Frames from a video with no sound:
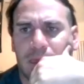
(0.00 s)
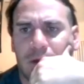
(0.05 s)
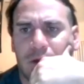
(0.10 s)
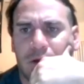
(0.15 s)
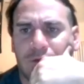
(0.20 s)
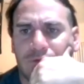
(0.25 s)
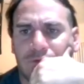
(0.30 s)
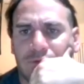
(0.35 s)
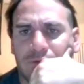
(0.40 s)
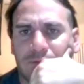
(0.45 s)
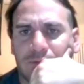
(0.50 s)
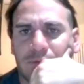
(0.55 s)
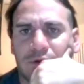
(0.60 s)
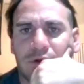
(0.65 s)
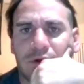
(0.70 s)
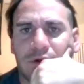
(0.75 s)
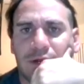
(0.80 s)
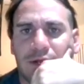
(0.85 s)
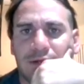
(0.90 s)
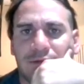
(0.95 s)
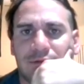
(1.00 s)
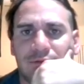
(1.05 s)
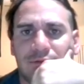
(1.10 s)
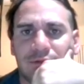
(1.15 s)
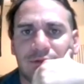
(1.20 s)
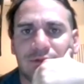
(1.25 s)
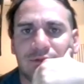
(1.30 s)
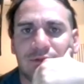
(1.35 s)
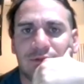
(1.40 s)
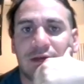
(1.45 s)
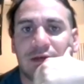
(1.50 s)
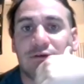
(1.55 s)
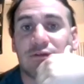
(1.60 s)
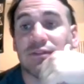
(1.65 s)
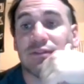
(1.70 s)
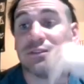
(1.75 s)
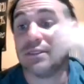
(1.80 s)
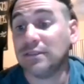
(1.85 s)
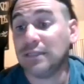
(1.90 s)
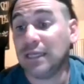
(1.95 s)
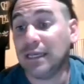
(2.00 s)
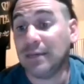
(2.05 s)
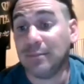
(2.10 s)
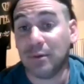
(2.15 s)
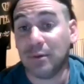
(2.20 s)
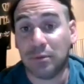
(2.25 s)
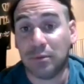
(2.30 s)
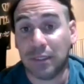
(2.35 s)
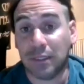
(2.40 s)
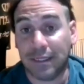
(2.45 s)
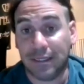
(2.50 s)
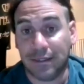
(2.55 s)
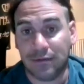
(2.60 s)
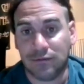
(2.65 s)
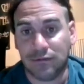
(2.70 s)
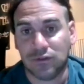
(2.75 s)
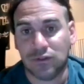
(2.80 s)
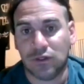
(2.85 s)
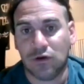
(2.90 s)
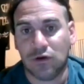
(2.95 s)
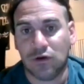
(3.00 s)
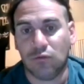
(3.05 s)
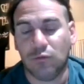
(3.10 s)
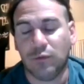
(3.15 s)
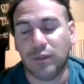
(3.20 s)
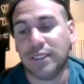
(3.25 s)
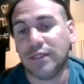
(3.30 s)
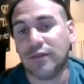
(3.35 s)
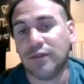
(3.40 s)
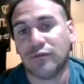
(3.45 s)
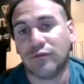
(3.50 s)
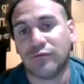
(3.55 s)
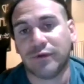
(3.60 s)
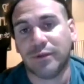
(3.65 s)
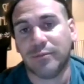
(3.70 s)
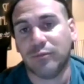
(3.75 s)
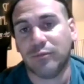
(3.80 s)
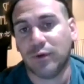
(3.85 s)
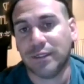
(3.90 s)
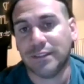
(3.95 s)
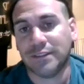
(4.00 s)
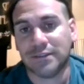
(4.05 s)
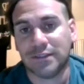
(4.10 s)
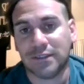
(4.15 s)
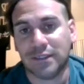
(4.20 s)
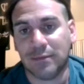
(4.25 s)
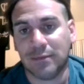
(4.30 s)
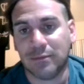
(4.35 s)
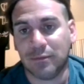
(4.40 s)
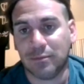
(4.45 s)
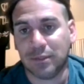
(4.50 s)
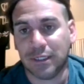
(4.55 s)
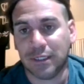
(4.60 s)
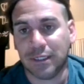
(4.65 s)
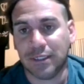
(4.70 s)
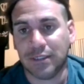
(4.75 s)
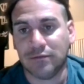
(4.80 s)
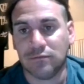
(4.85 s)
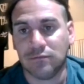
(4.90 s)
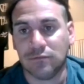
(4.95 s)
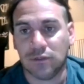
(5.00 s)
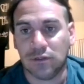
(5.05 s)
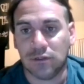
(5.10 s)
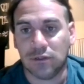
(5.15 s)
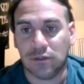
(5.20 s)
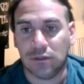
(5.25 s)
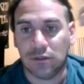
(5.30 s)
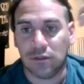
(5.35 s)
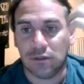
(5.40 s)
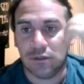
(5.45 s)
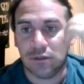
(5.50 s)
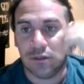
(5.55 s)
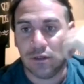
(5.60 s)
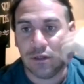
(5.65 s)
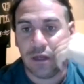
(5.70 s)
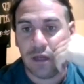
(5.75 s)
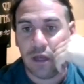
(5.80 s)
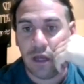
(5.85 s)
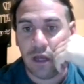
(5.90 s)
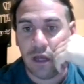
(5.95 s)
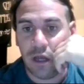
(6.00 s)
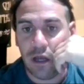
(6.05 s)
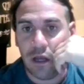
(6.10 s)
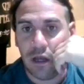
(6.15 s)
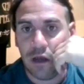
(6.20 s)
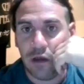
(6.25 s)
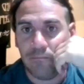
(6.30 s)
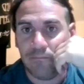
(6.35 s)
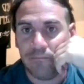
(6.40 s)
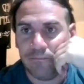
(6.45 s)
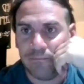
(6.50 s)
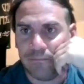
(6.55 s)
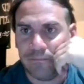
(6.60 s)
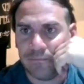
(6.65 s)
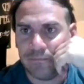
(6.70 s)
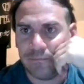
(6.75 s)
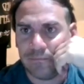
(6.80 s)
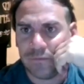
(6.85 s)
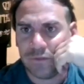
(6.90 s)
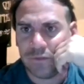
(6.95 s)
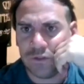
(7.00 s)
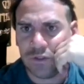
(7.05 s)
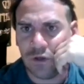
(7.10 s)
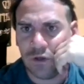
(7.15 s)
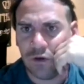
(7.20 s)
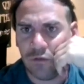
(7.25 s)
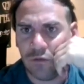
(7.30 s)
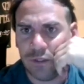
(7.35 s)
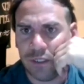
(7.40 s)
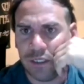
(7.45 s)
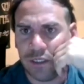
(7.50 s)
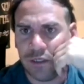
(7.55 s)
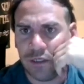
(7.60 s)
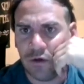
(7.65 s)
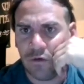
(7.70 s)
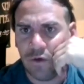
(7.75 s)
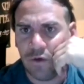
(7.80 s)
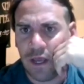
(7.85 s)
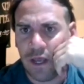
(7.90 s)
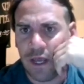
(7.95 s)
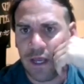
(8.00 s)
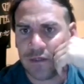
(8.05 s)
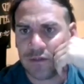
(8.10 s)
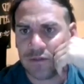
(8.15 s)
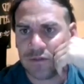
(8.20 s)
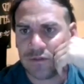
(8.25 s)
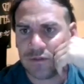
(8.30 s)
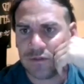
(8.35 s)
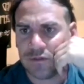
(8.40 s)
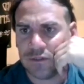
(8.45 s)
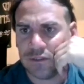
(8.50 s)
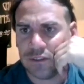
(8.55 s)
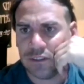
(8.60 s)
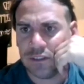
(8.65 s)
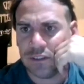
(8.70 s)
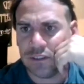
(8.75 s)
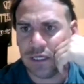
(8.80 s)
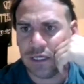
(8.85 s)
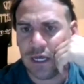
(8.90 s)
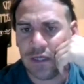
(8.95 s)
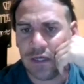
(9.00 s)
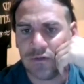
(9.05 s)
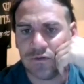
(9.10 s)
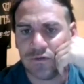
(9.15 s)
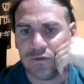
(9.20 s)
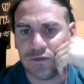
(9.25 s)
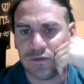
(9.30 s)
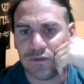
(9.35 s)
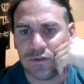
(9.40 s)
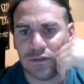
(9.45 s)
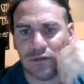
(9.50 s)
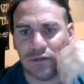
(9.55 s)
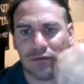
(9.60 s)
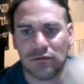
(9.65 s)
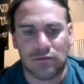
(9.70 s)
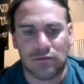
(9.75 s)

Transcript: Awesome. All right. Let's name a plane. So we need 3 points to name a plane. So we can go XTS.